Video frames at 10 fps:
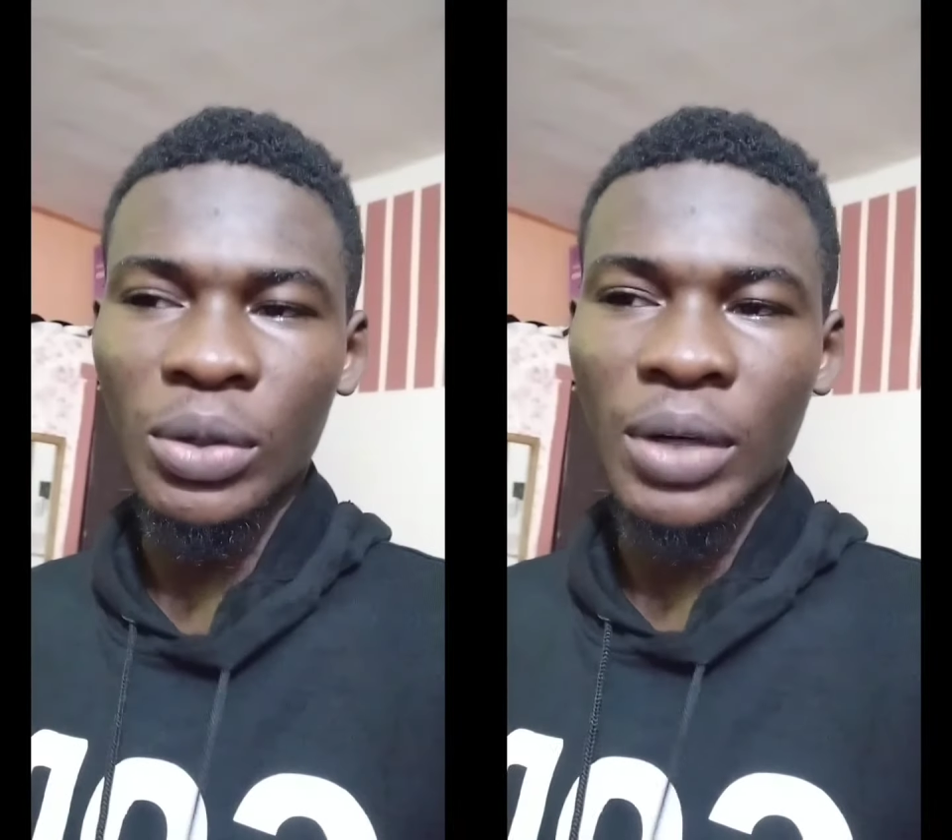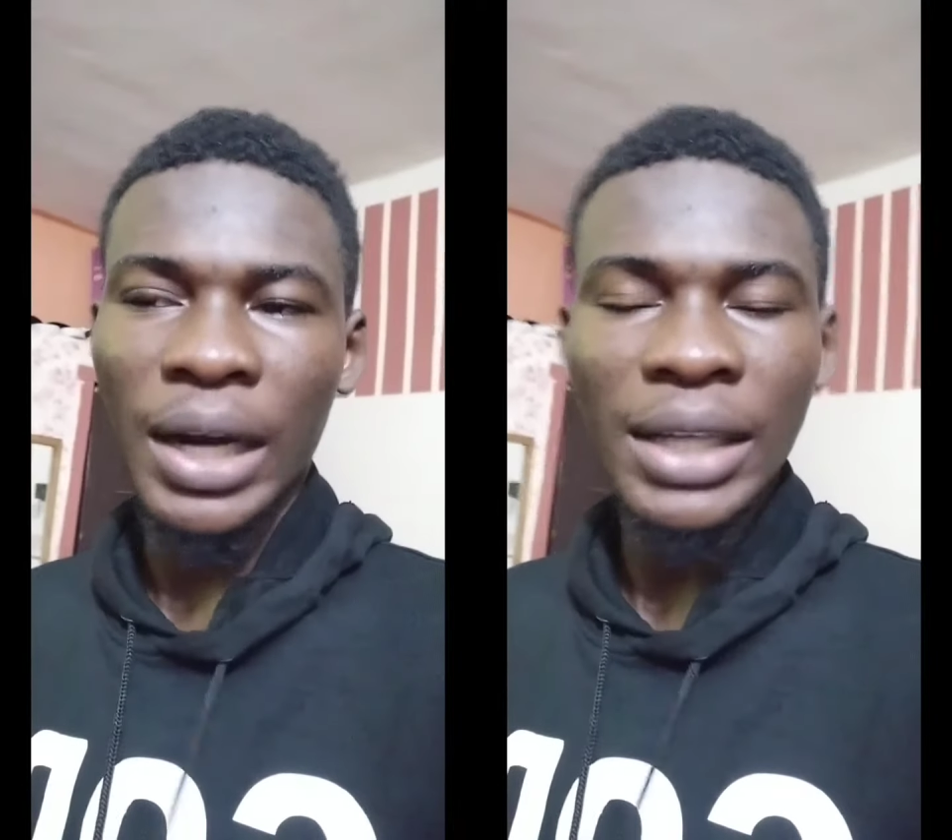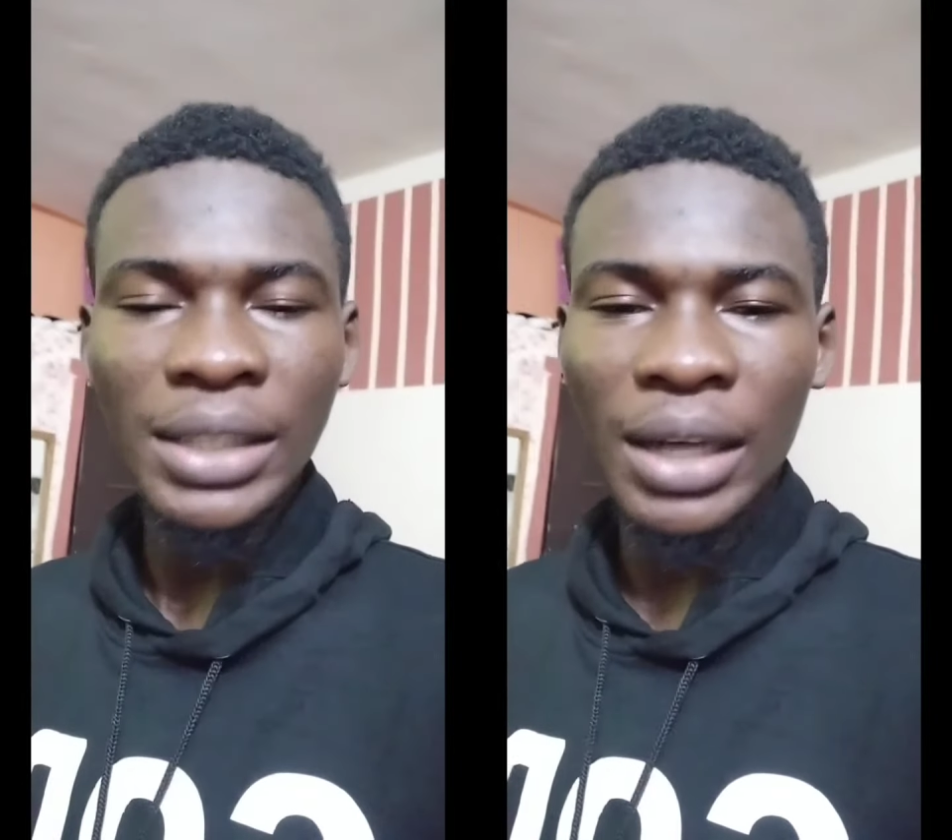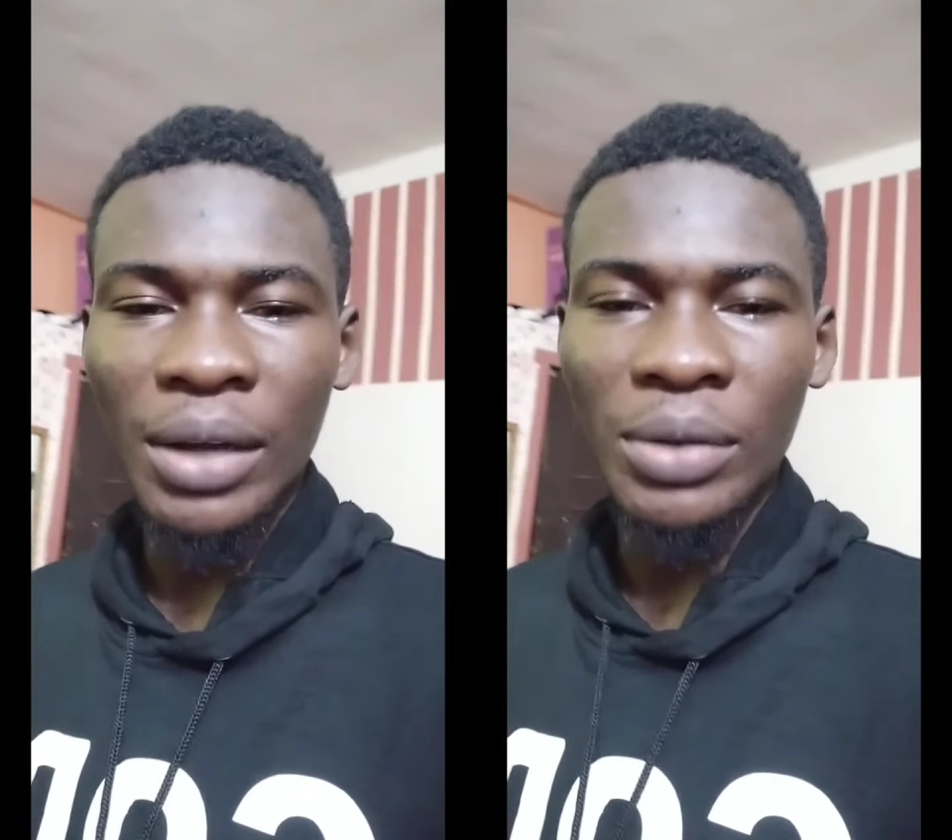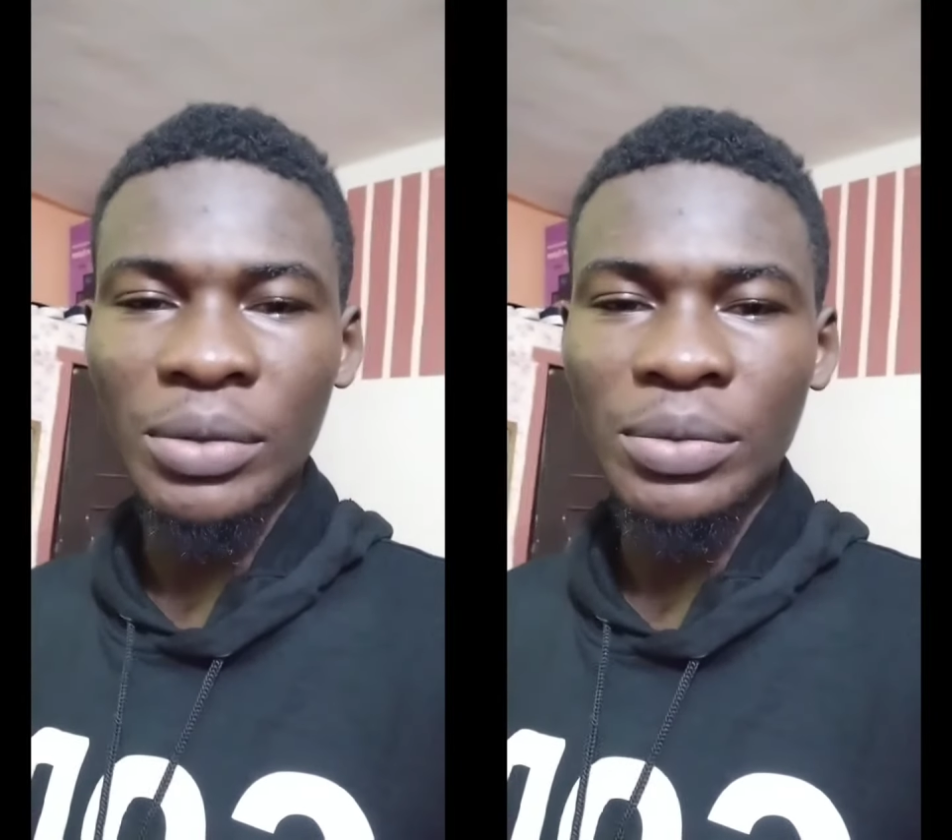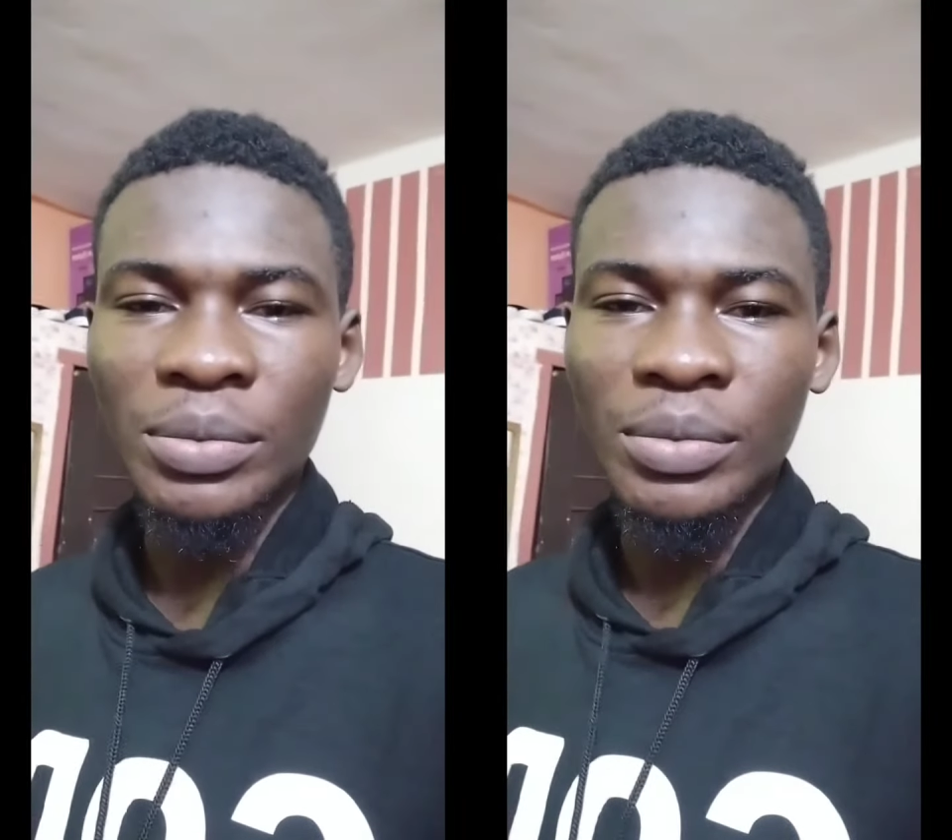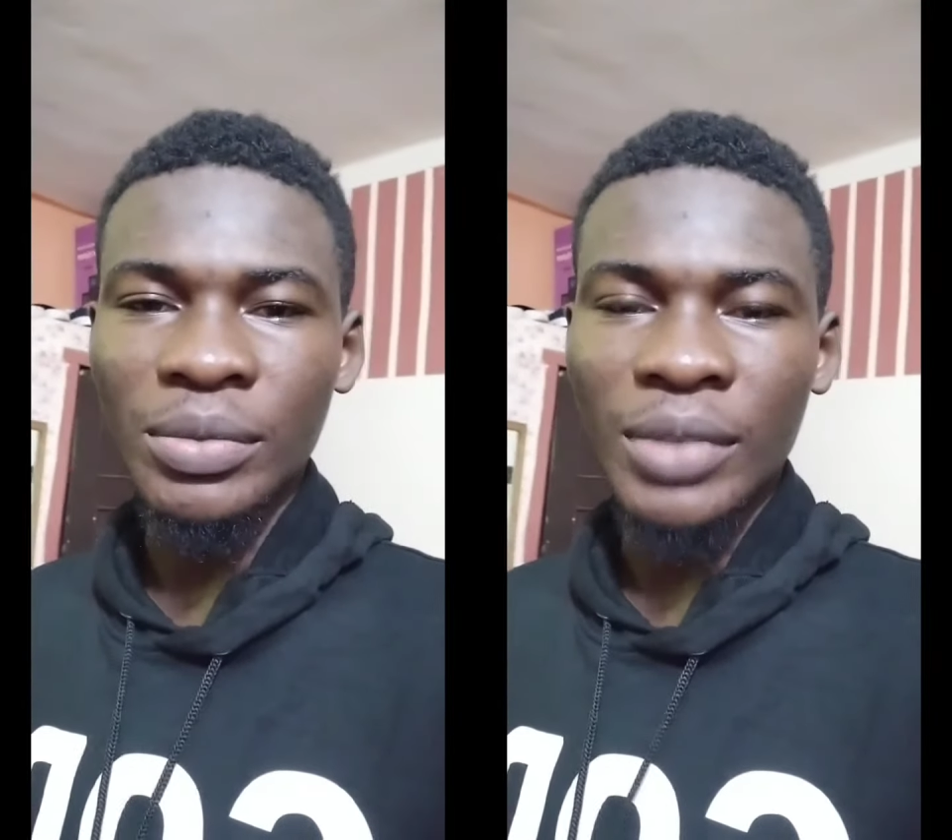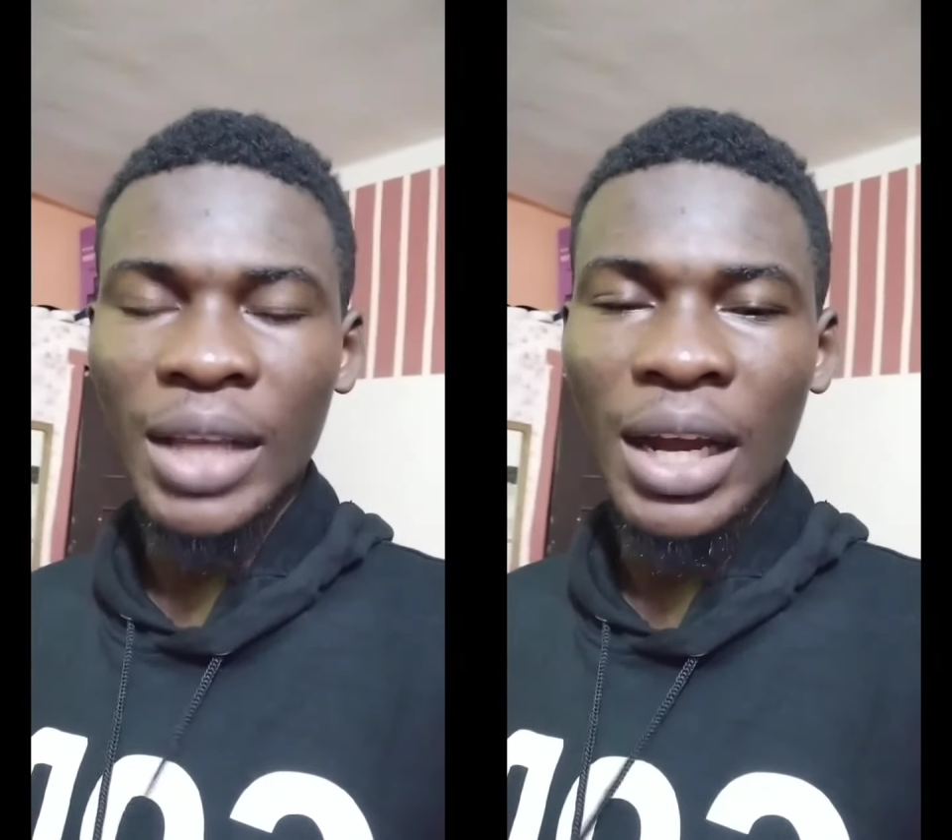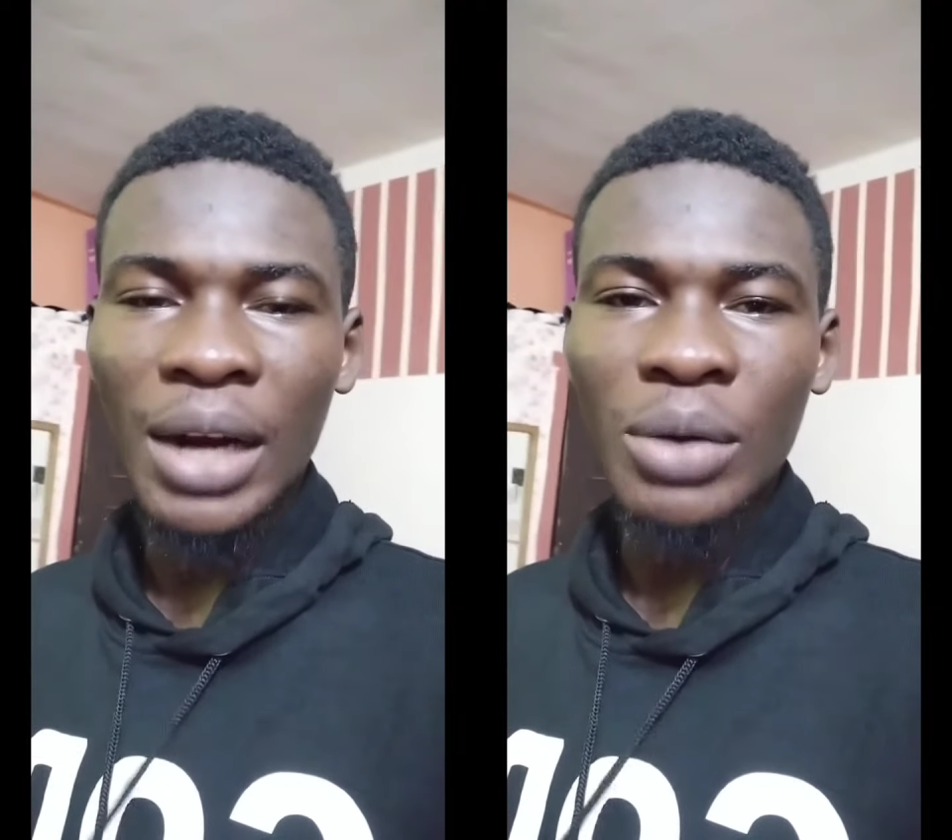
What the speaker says: Right now, naira